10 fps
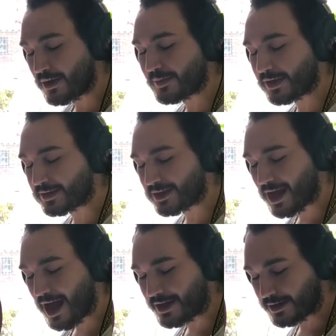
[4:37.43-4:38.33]
because
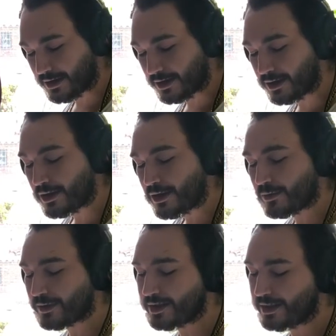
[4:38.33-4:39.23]
lying
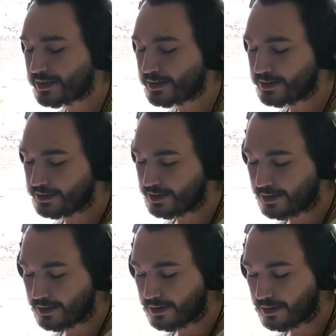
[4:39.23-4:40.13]
was
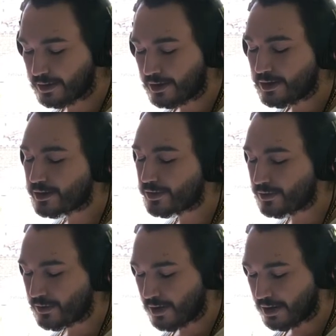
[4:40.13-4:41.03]
easier.
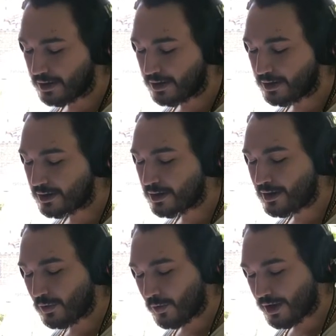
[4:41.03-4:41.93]
To her,
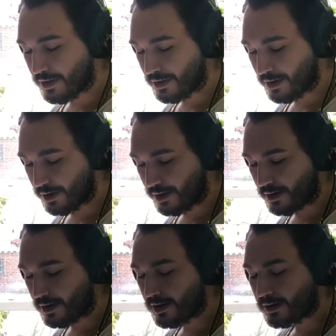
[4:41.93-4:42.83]
with
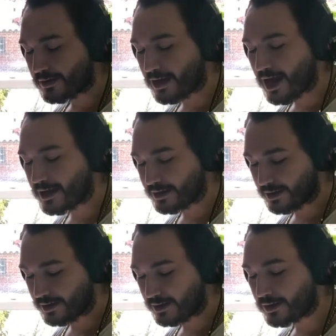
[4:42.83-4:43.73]
her,
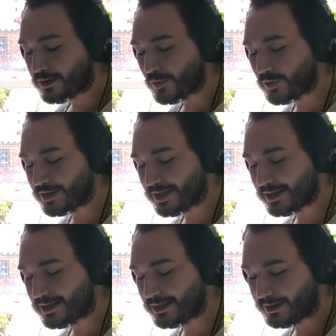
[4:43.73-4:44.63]
lying was
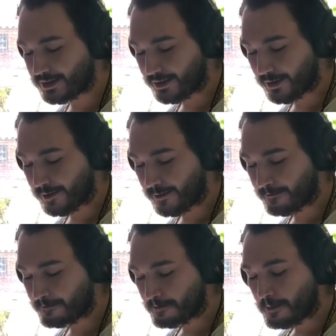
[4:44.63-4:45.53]
easier.
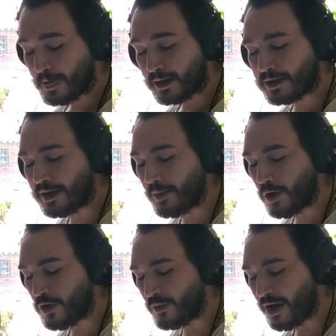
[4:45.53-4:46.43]
I came
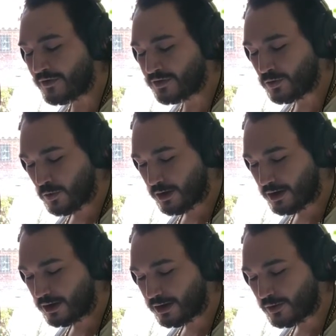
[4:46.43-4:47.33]
home after
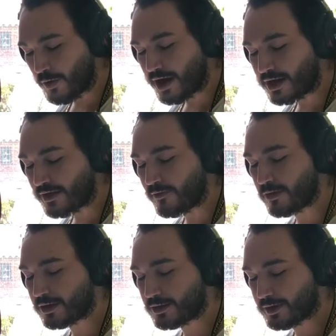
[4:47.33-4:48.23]
work, ready
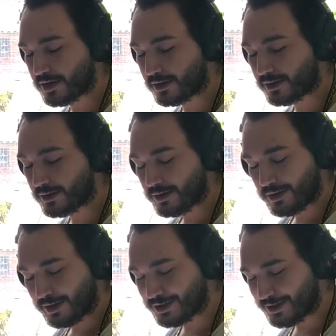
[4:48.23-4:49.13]
for a drink,
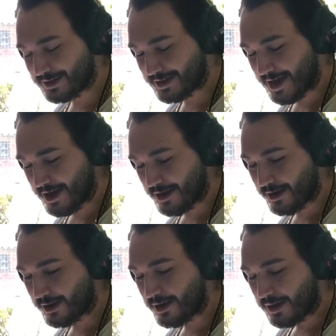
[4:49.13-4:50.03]
and she's
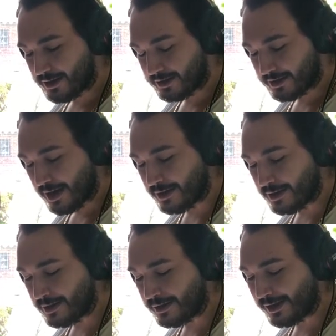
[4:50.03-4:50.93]
there,
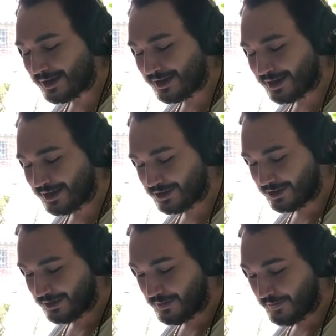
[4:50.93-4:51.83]
standing in the
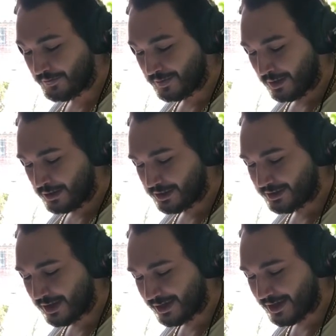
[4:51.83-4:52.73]
kitchen. She
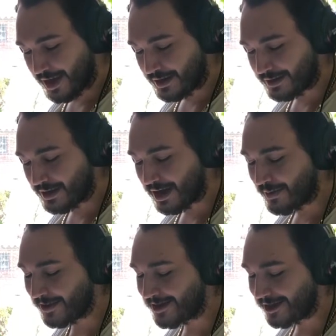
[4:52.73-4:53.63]
said again that
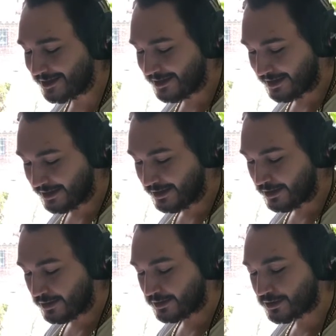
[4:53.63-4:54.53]
I'm addicted,
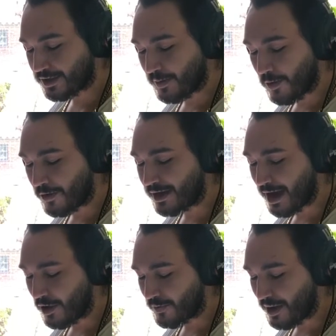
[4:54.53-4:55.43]
so she poured
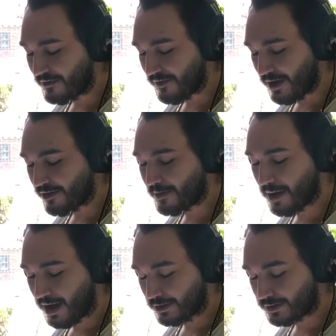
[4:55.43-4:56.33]
out my favorite
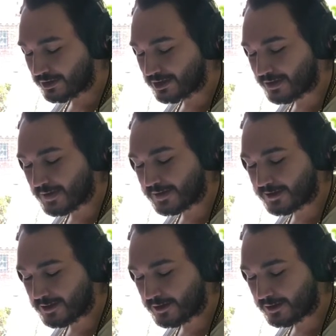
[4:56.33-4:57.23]
bottles into the
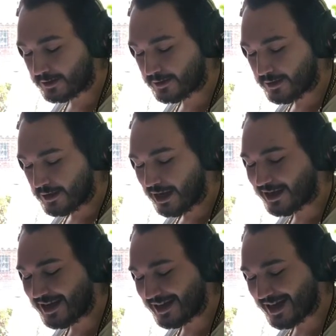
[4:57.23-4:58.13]
sink. I
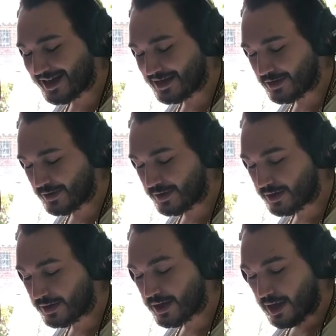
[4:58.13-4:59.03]
got
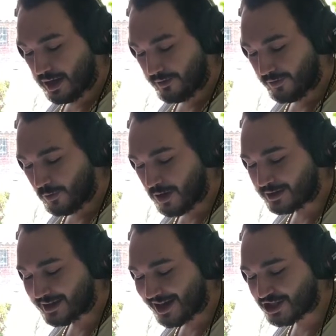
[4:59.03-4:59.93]
angry, and for
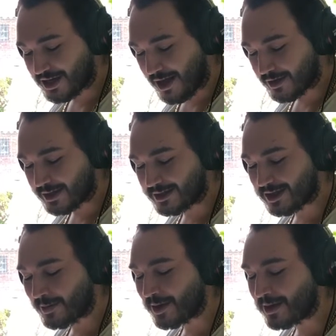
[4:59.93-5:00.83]
once I shouted
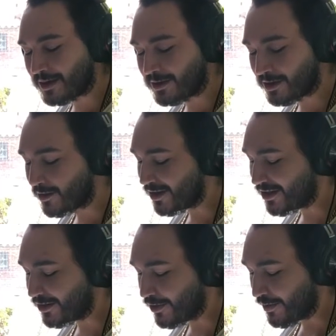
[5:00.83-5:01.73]
something so
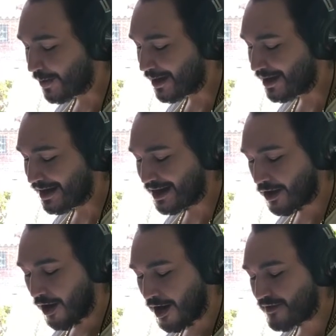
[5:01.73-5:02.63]
stupid
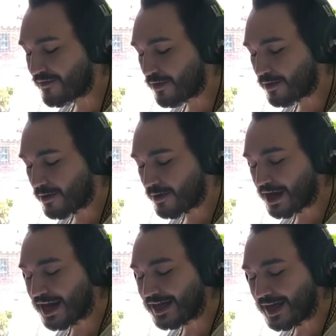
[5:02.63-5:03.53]
and awful
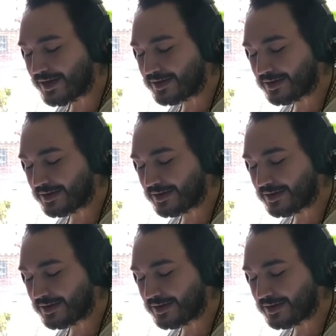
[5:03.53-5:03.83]
that I can't